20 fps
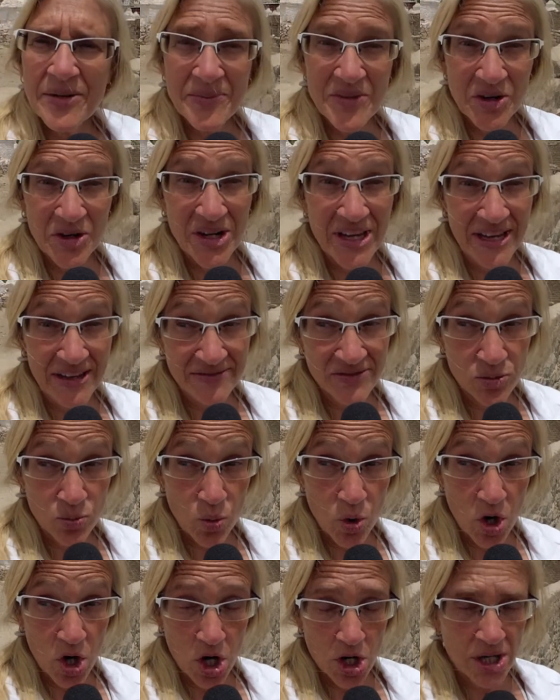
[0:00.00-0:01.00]
up there. You have to
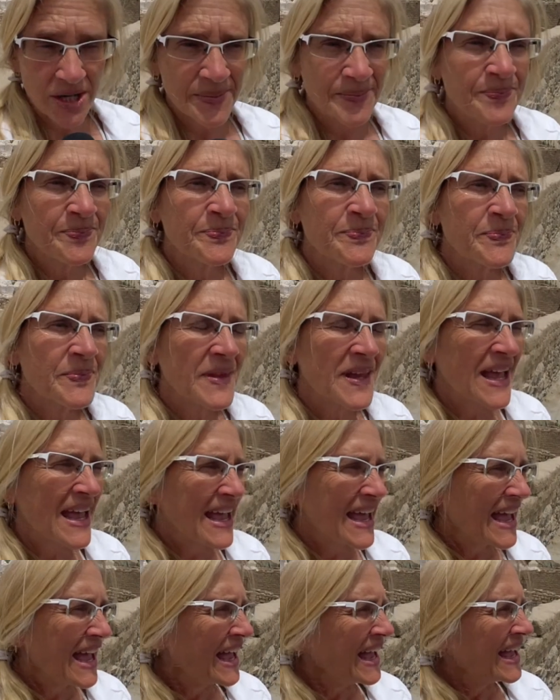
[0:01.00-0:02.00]
walk.
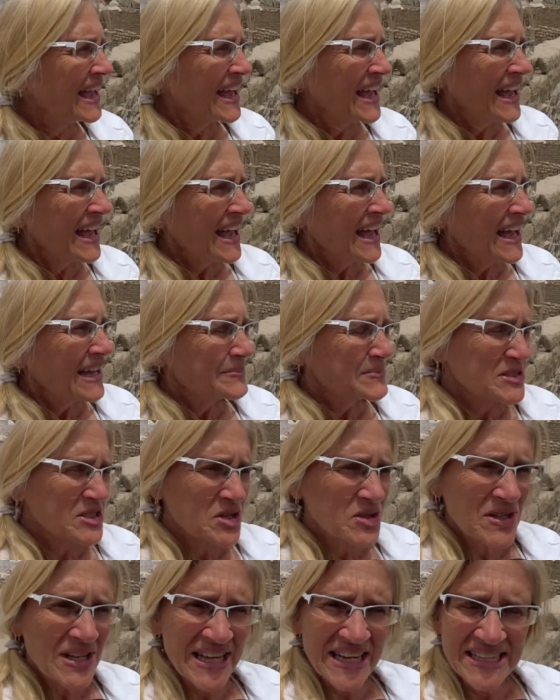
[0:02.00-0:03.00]

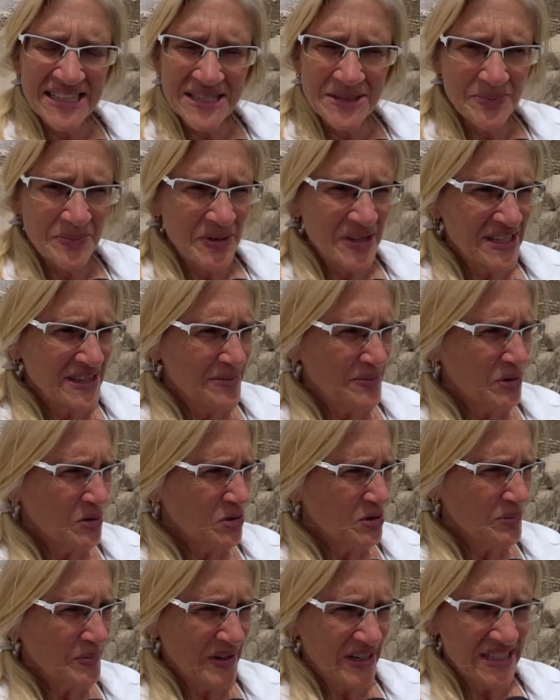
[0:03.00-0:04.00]
So glad I didn't bring the
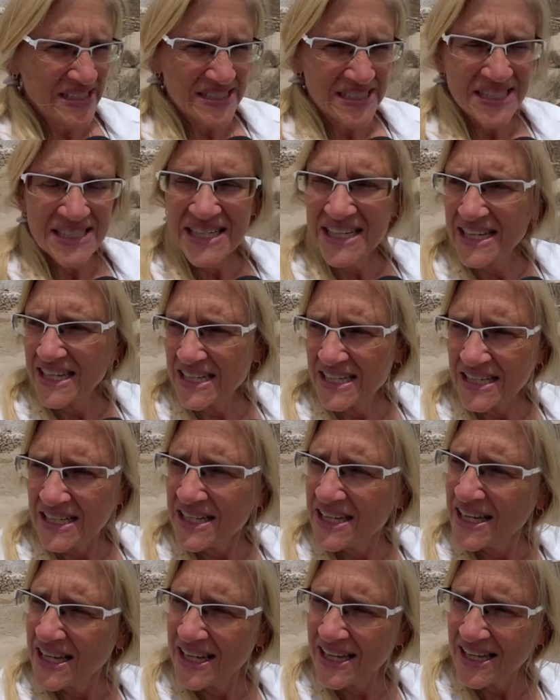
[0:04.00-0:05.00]
motorbike today.
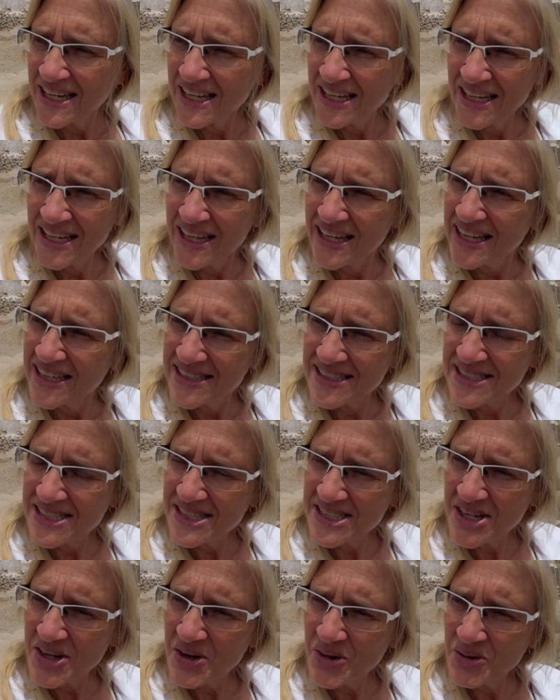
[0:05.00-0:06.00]

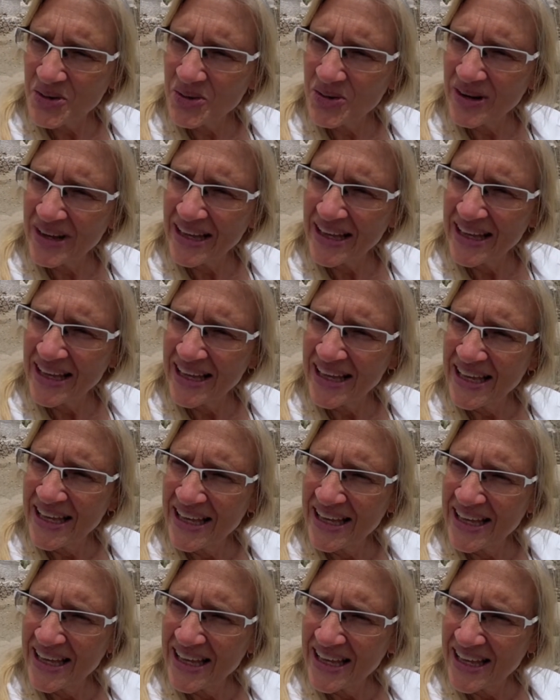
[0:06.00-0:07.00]
So
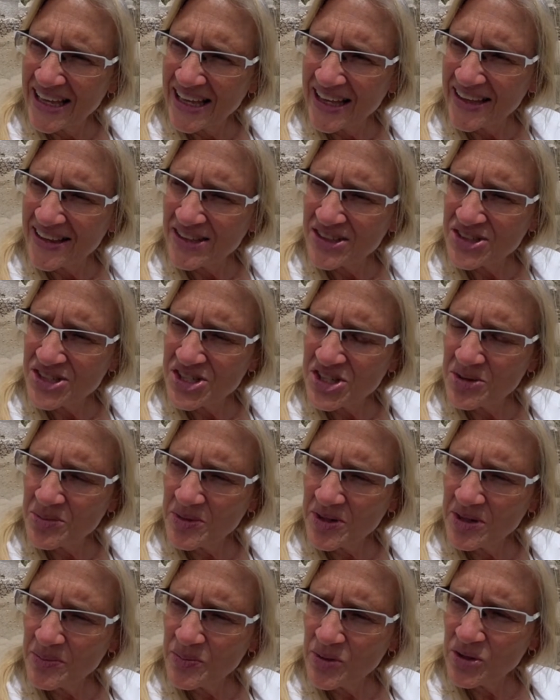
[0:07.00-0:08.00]
there's so
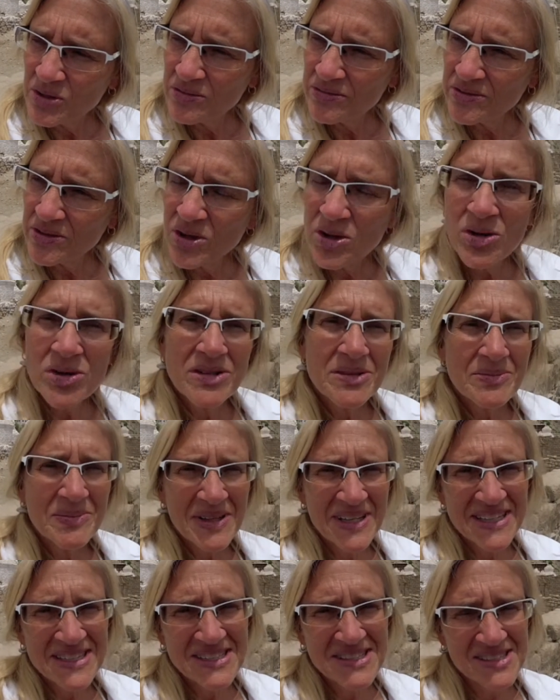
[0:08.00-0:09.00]
many beautiful holy
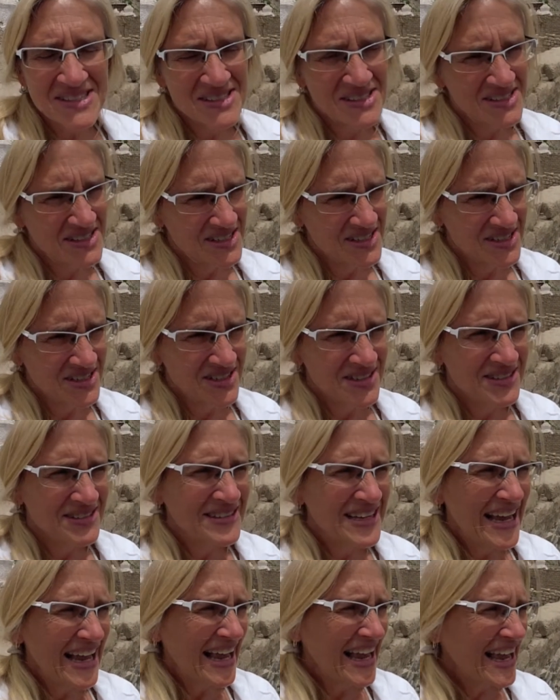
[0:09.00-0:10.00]
places here,
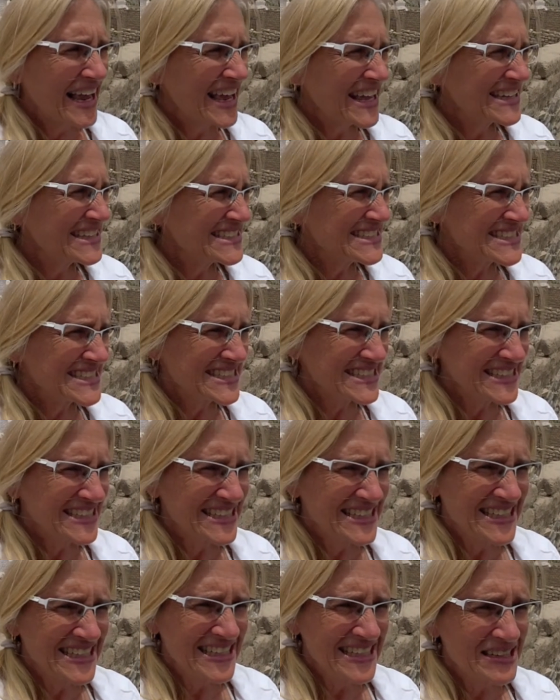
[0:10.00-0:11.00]
and
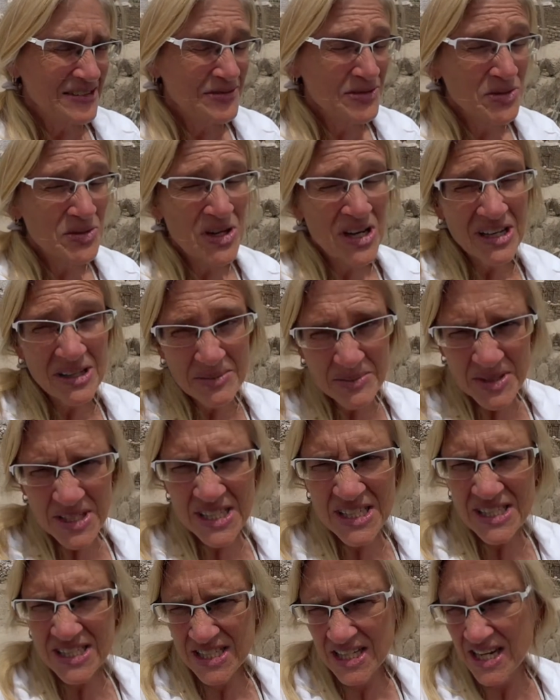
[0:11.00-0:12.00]
if you come to
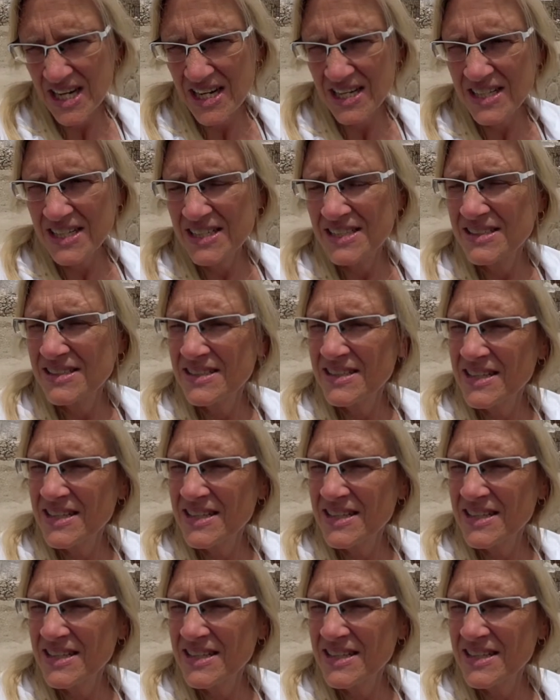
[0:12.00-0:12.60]
Ladakh,